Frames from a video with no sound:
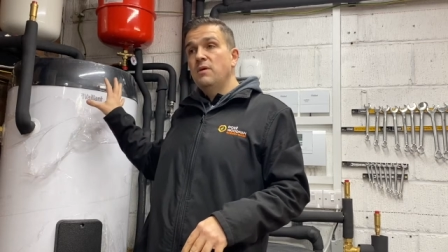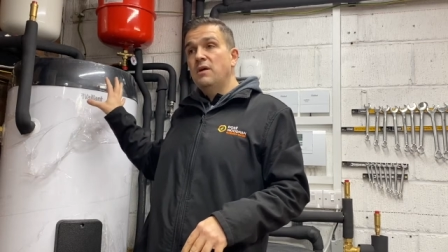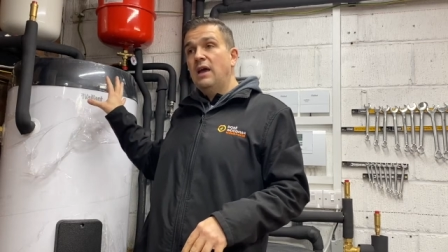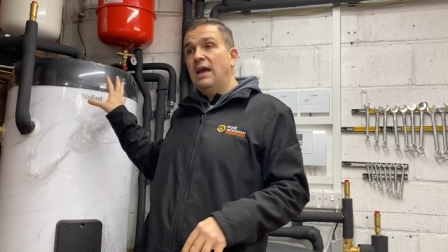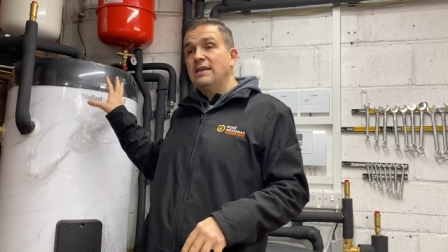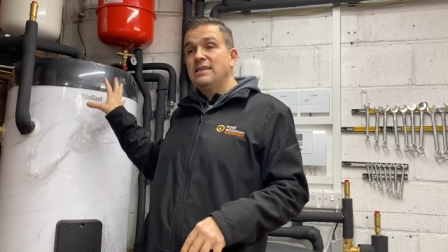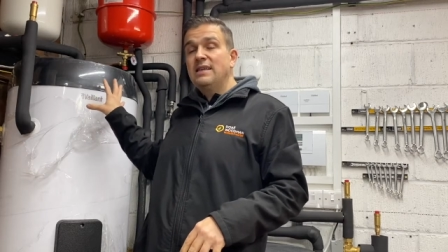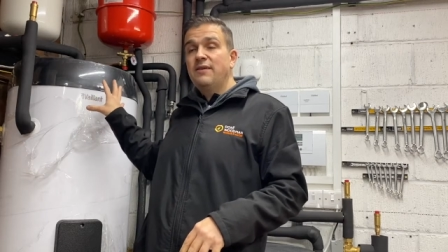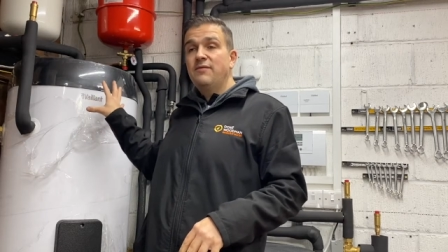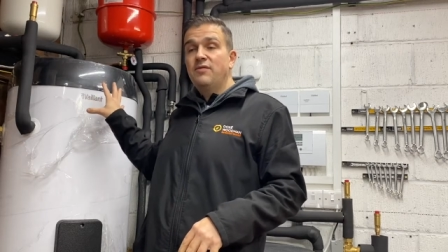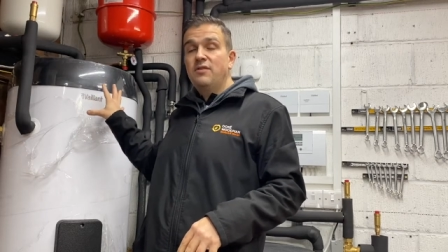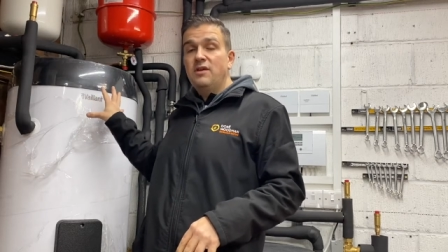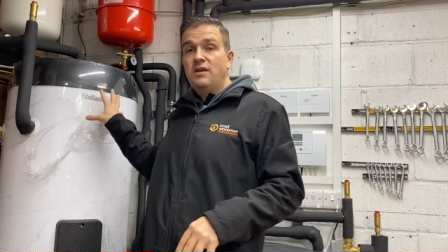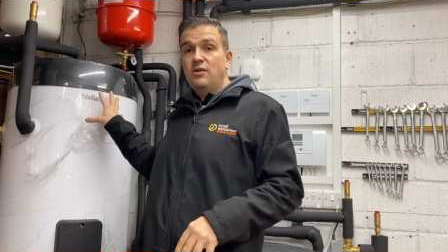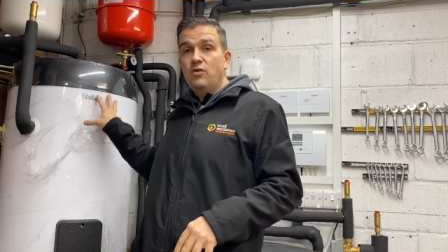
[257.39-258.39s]
has to have
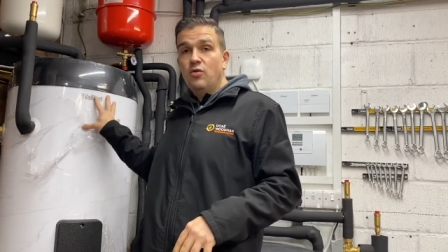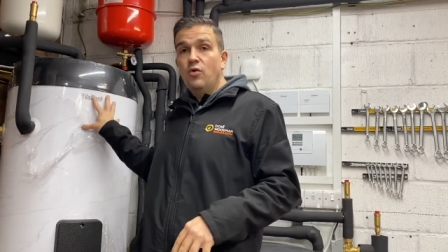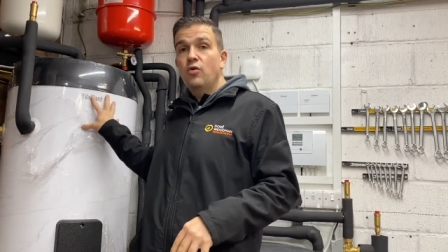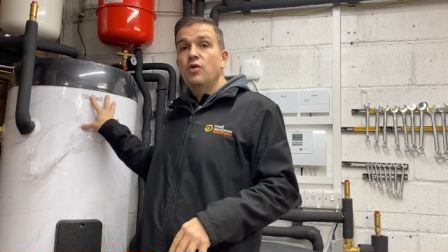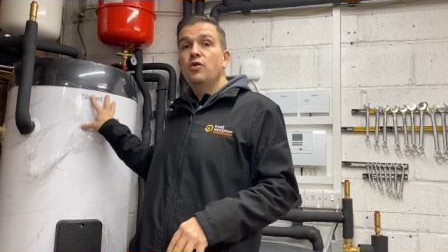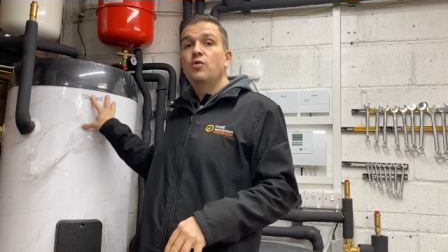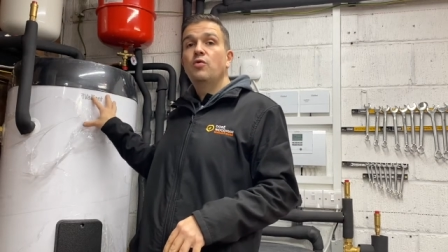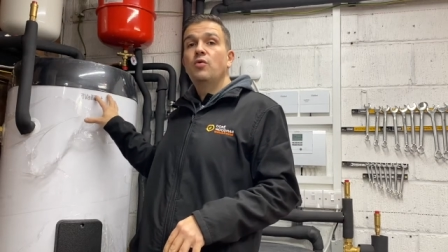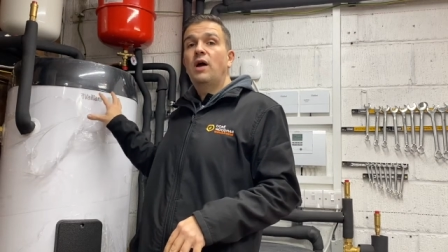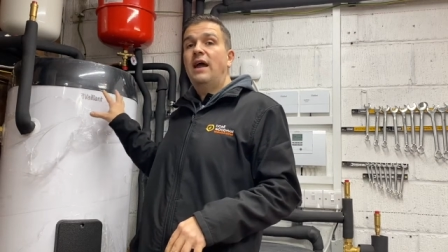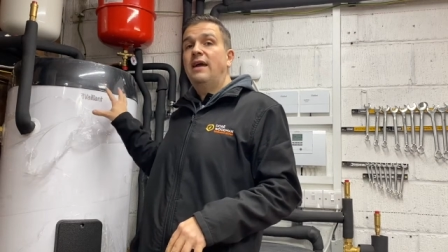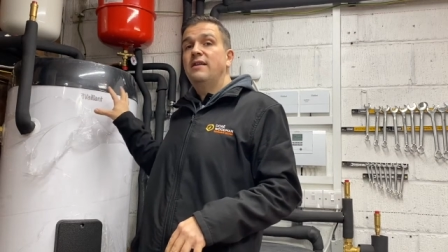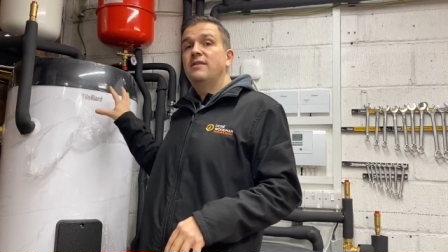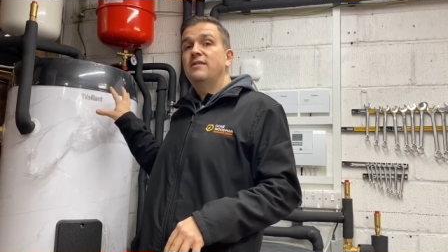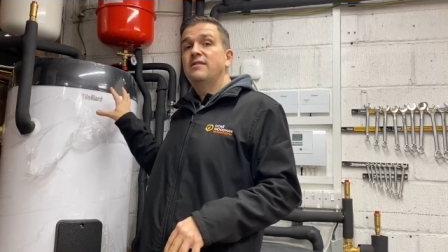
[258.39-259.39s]
the coil
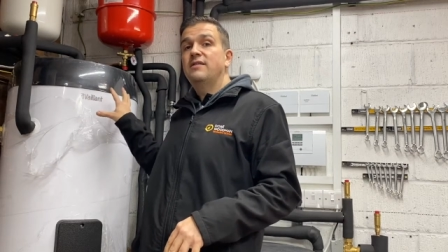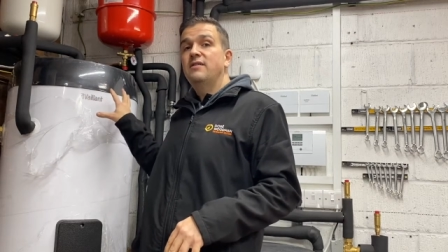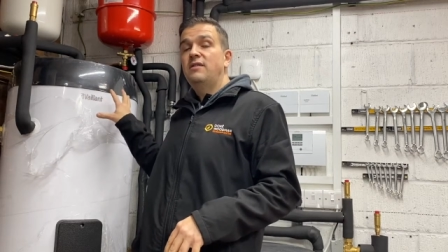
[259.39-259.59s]
and